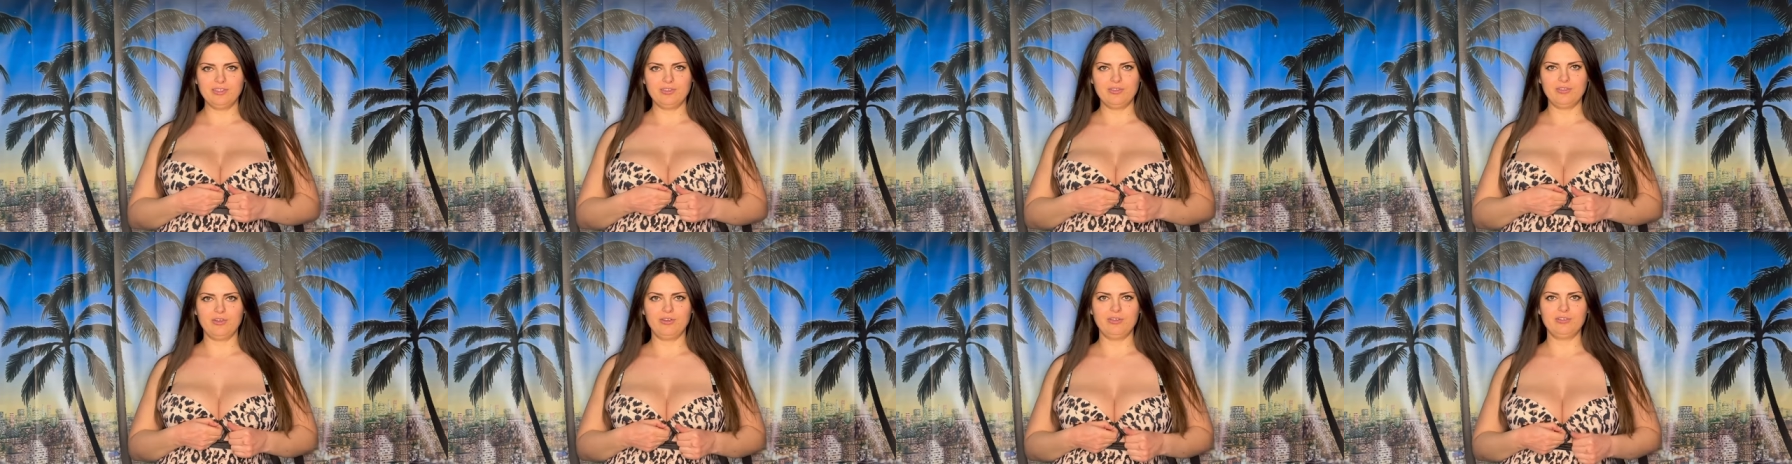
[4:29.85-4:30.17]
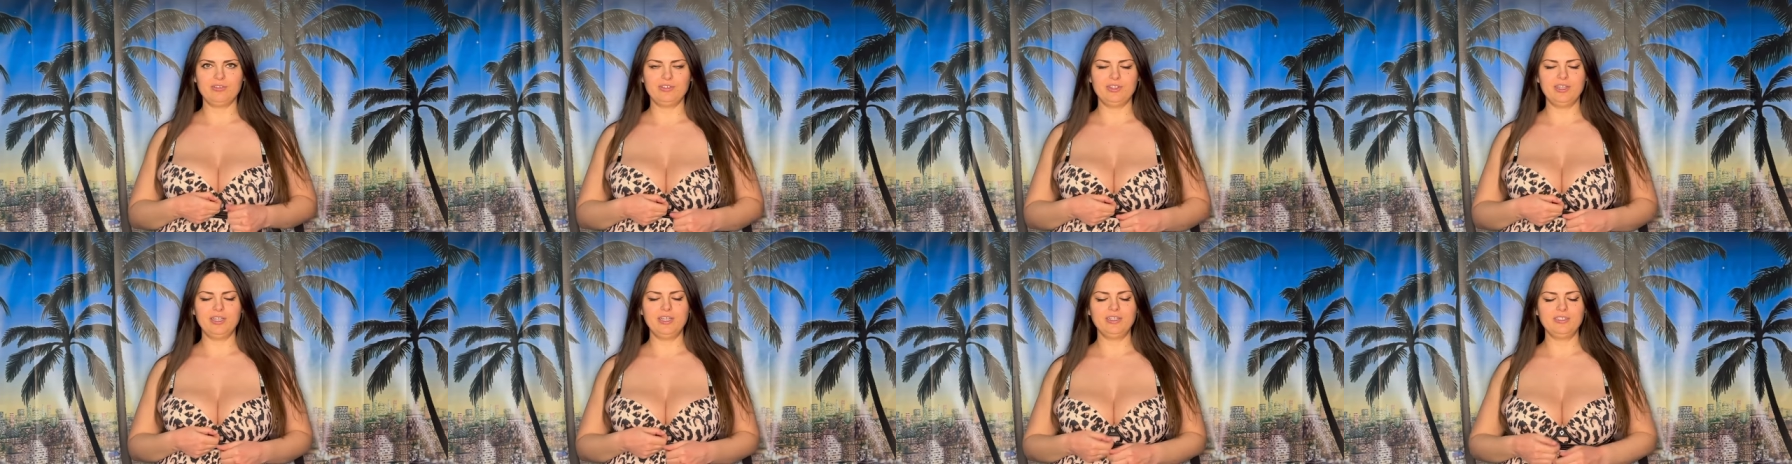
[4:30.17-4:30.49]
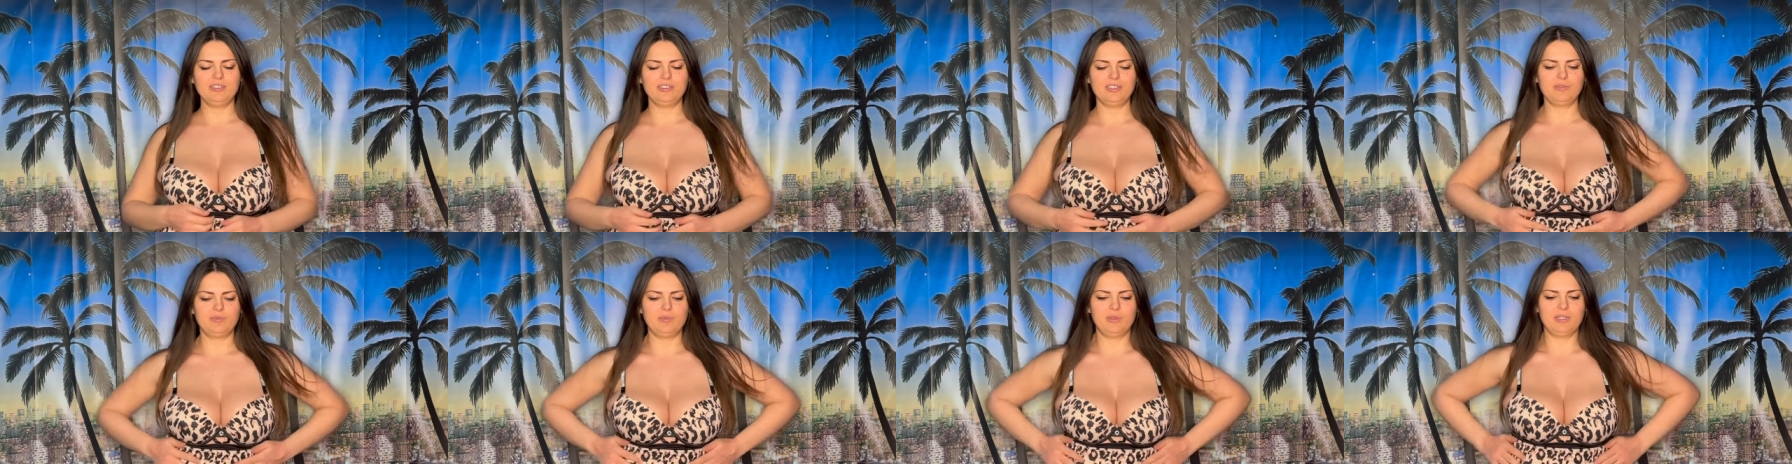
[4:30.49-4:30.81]
laundry. It
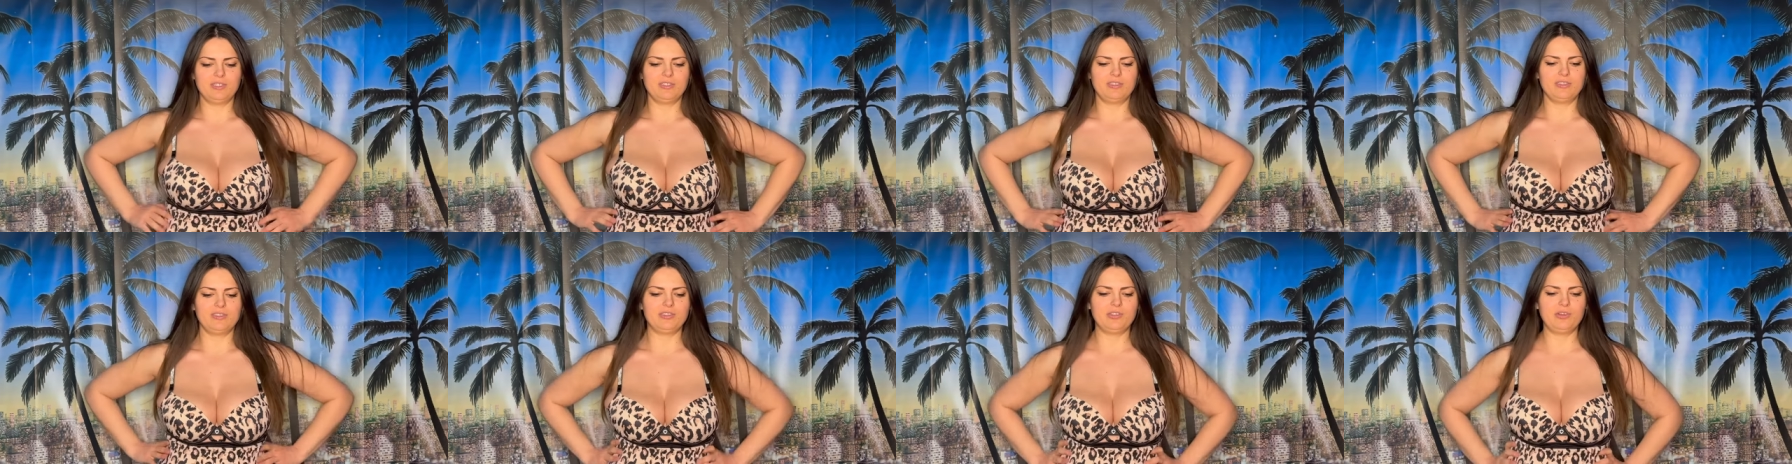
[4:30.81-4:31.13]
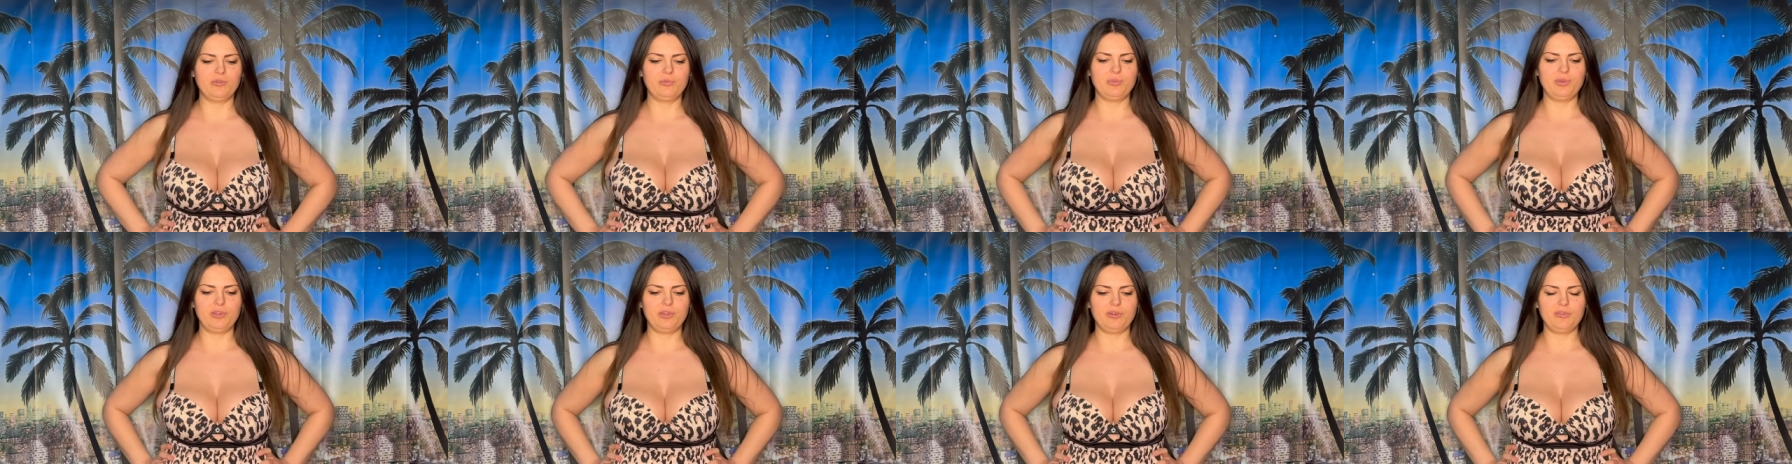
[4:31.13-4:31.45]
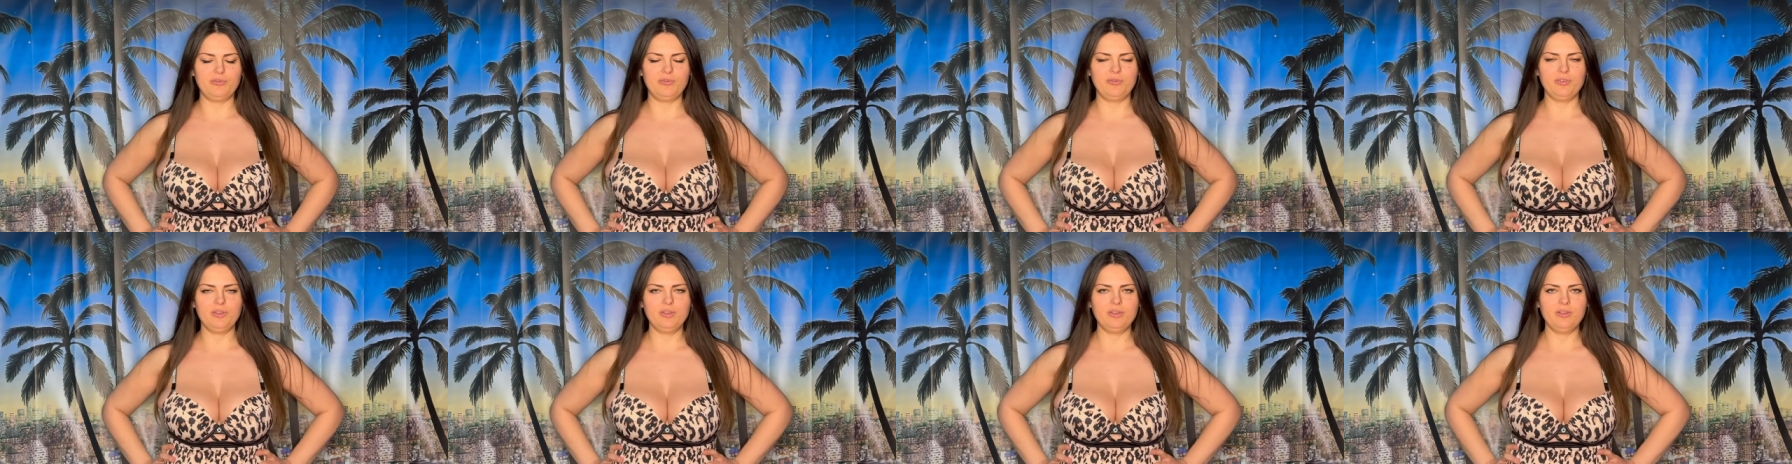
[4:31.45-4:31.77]
just makes it so
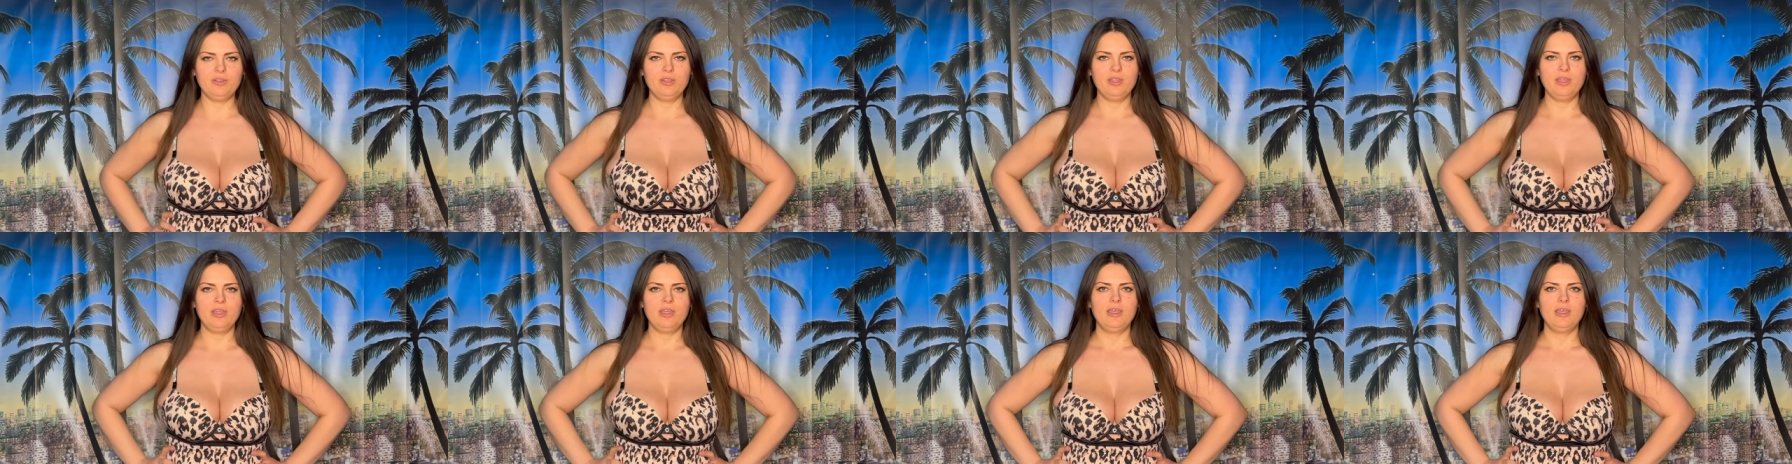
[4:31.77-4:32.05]
beautiful.